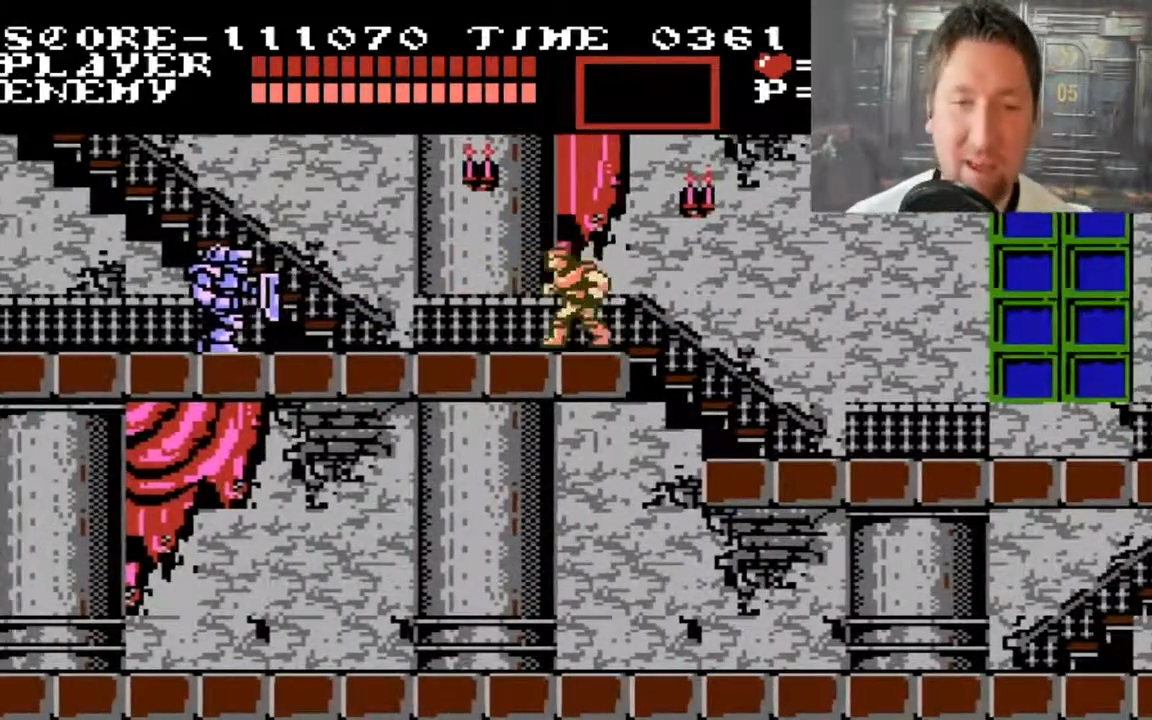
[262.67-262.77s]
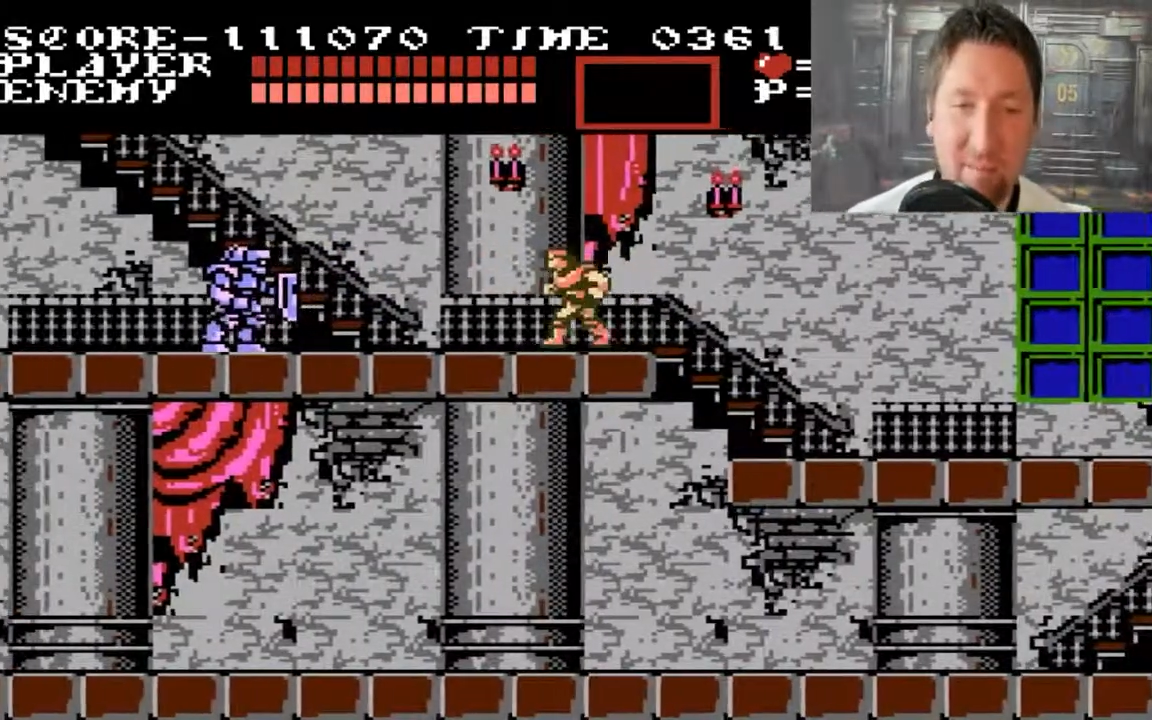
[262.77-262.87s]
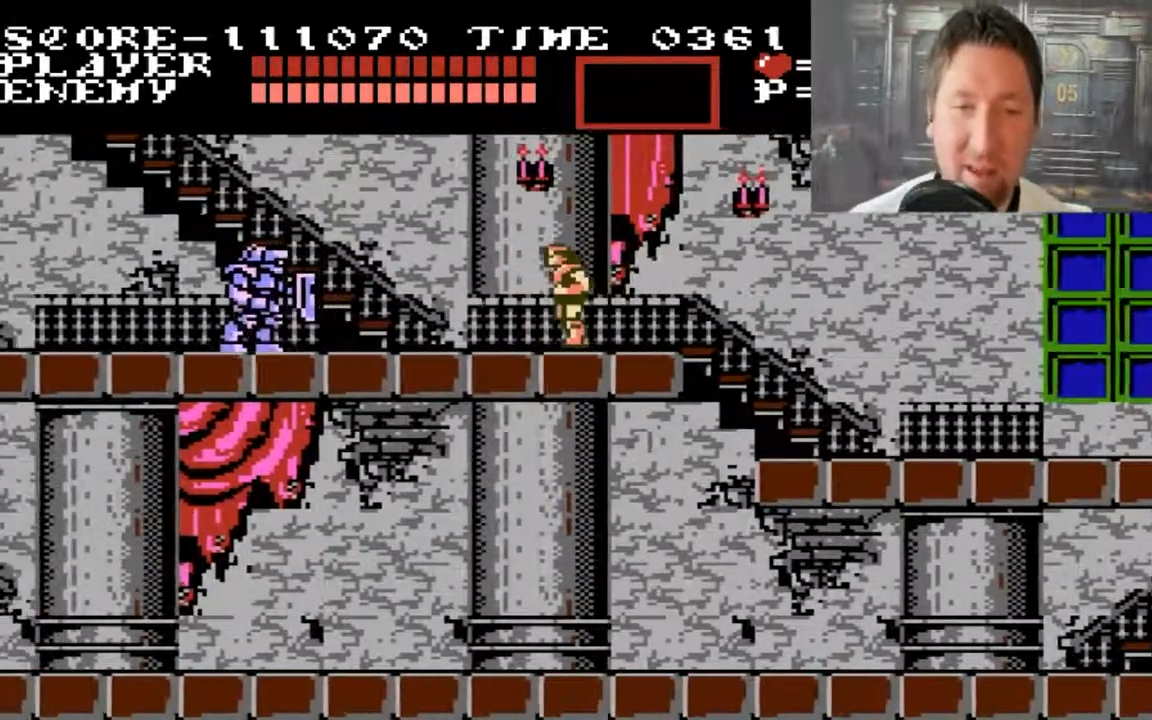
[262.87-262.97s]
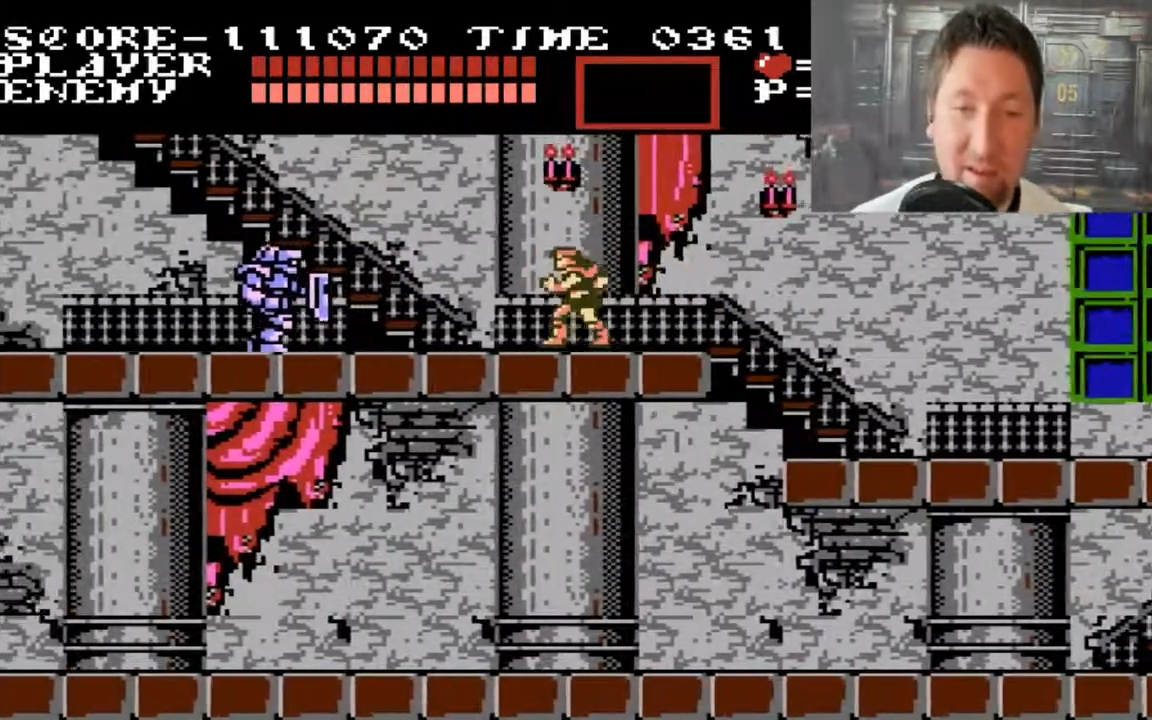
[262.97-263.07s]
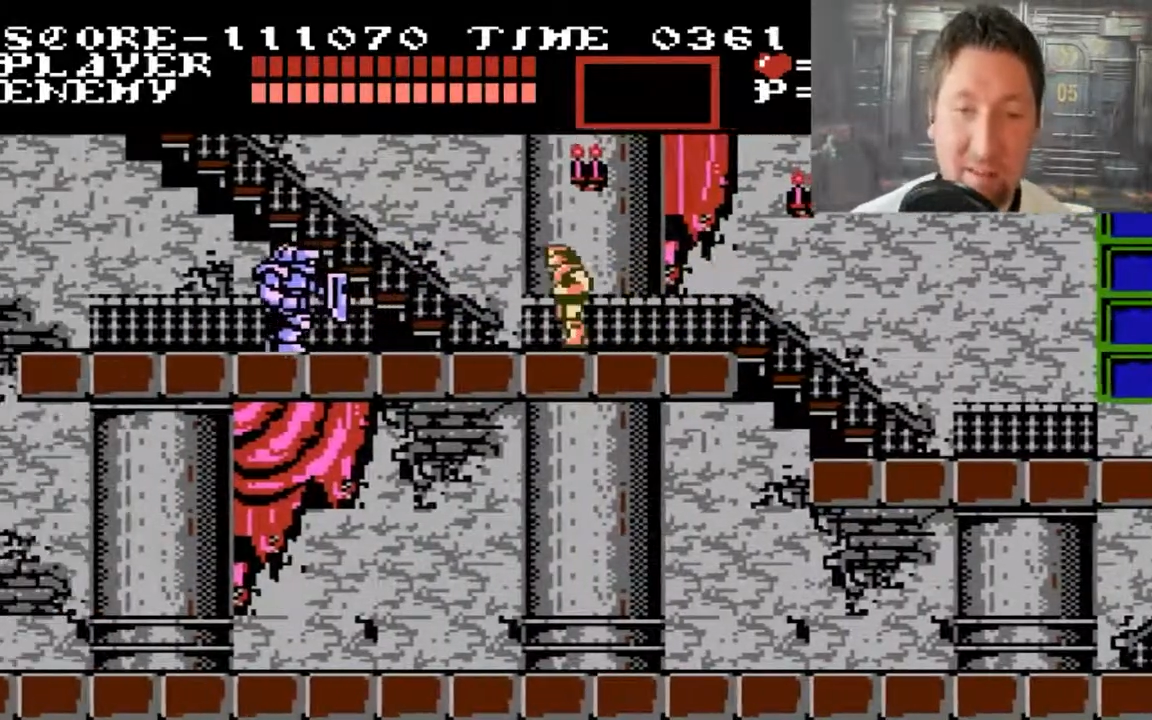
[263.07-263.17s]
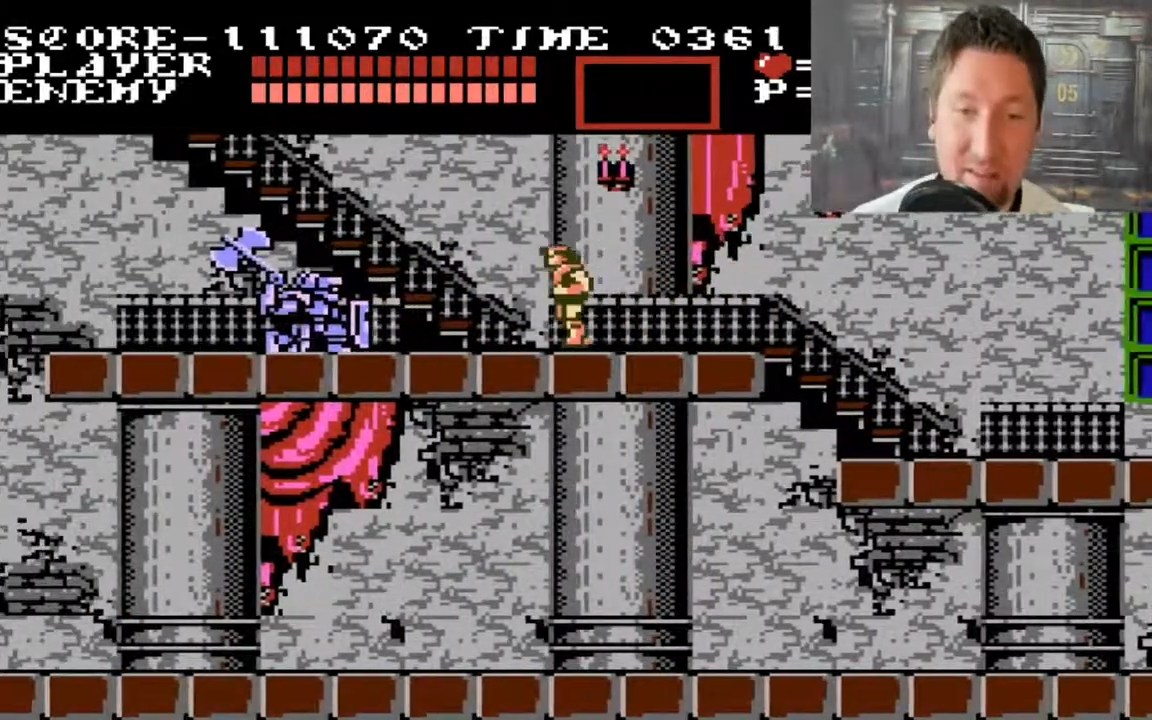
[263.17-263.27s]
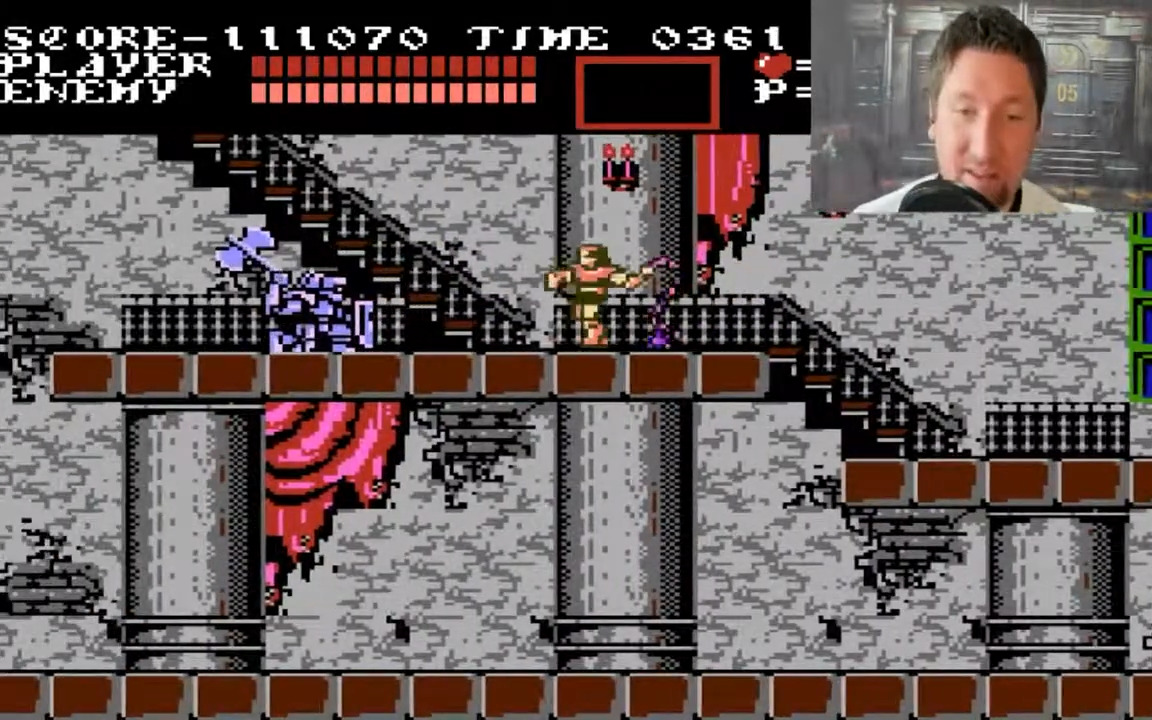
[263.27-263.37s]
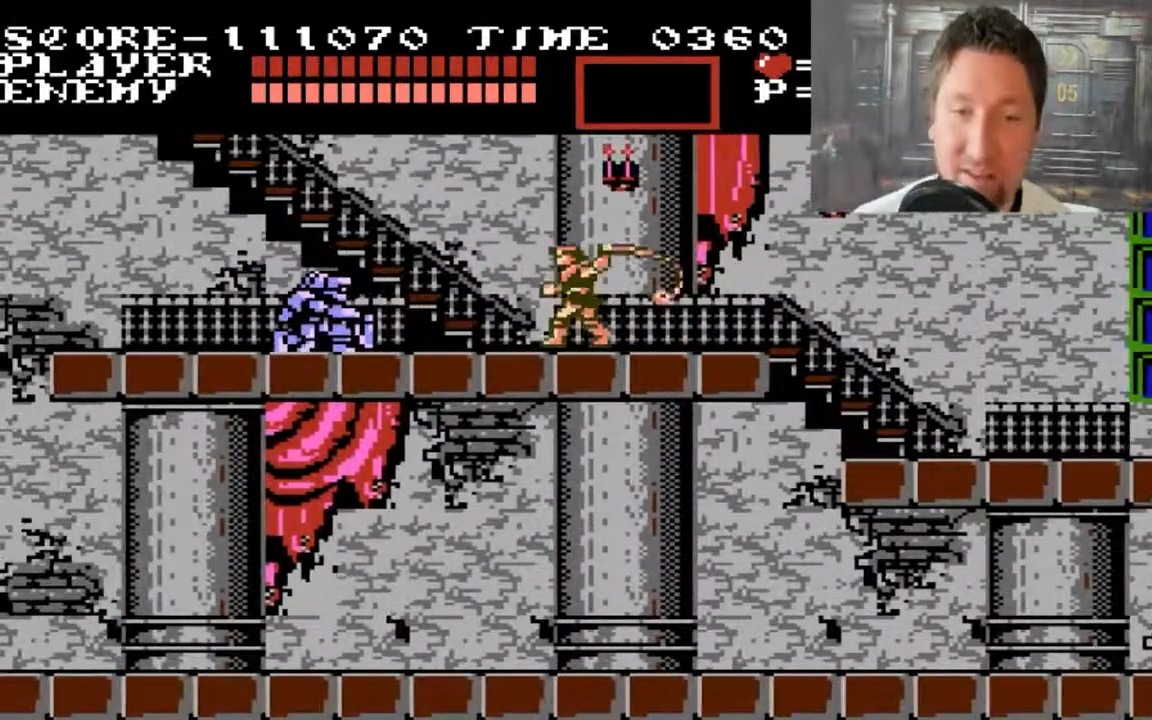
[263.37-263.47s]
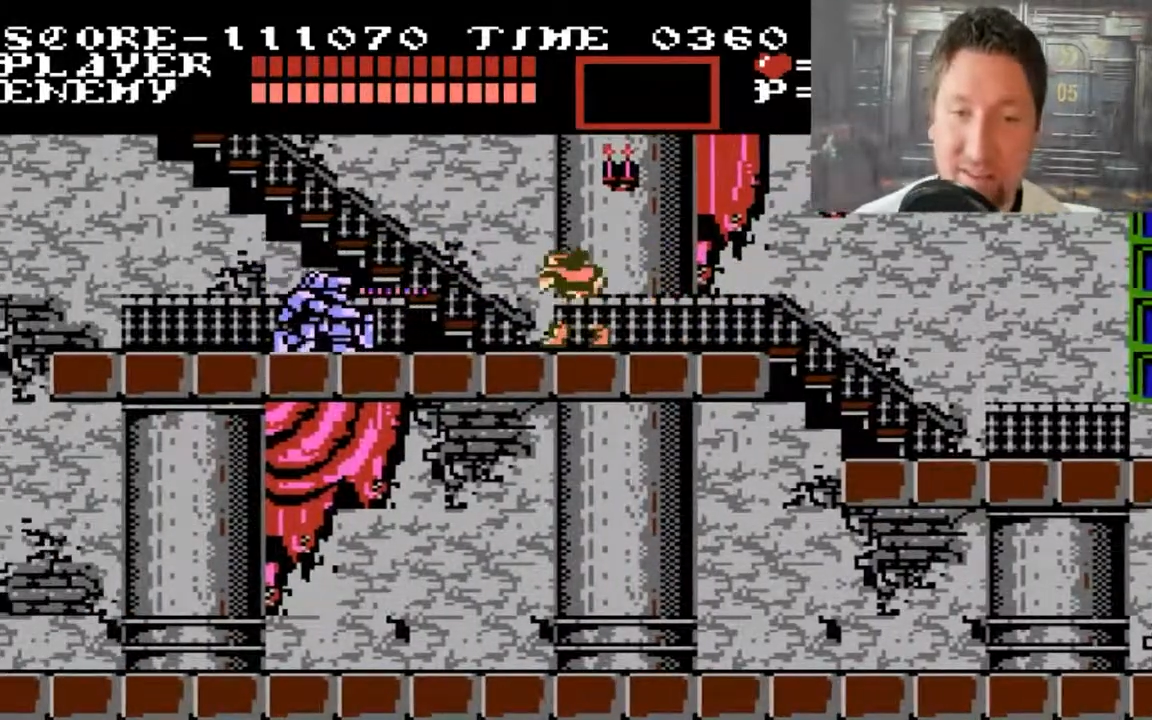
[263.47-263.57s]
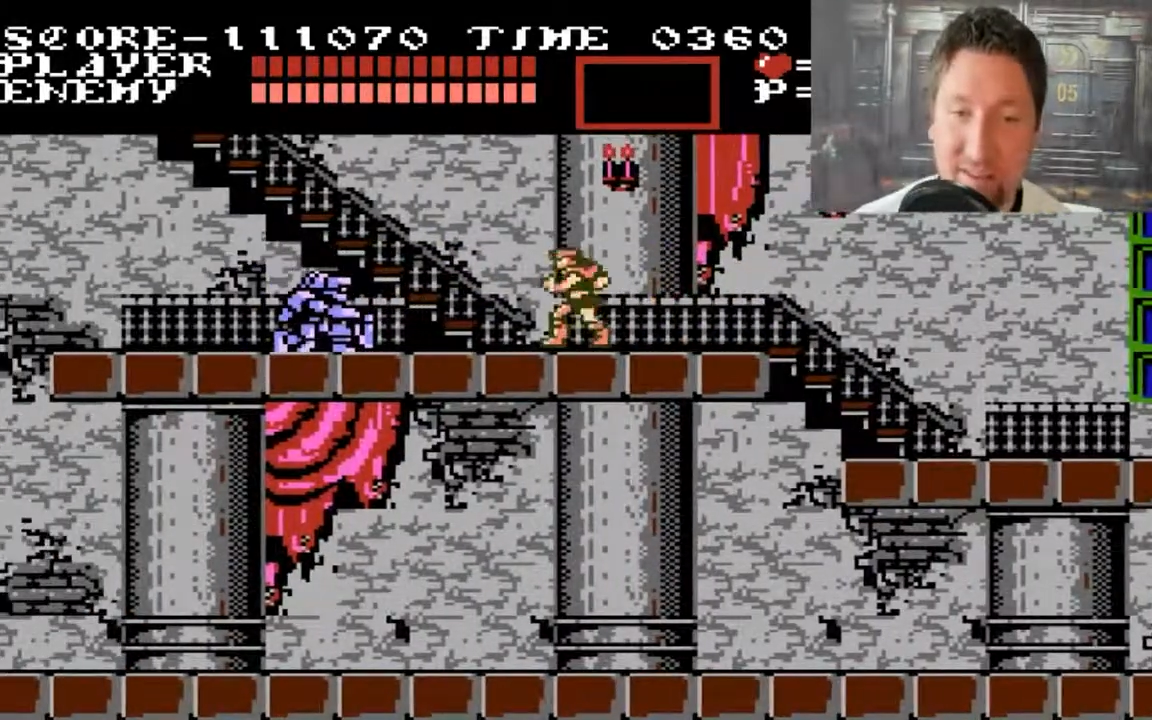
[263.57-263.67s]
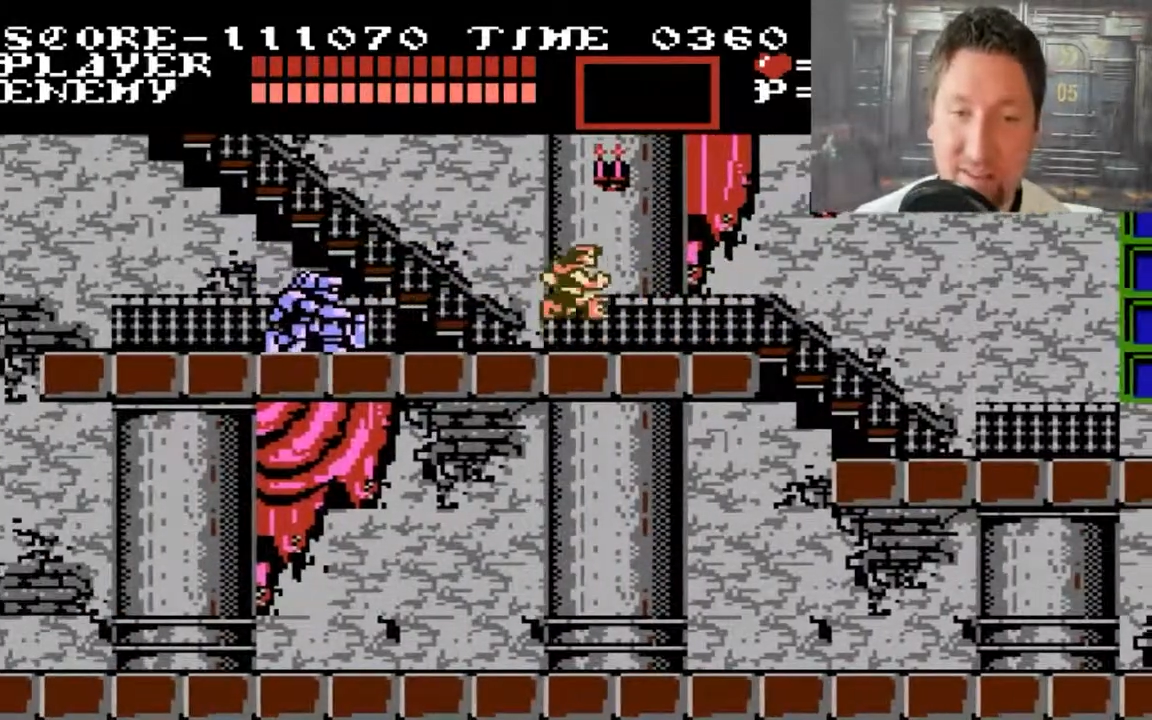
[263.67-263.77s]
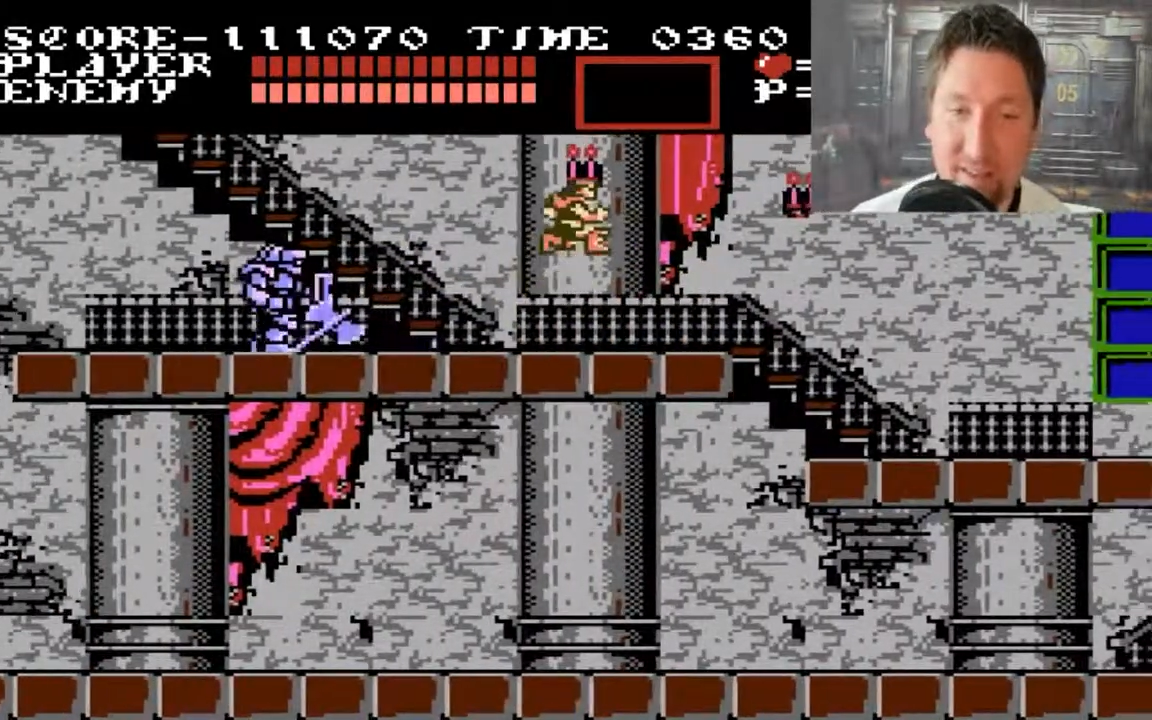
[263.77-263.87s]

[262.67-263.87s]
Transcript: better than this.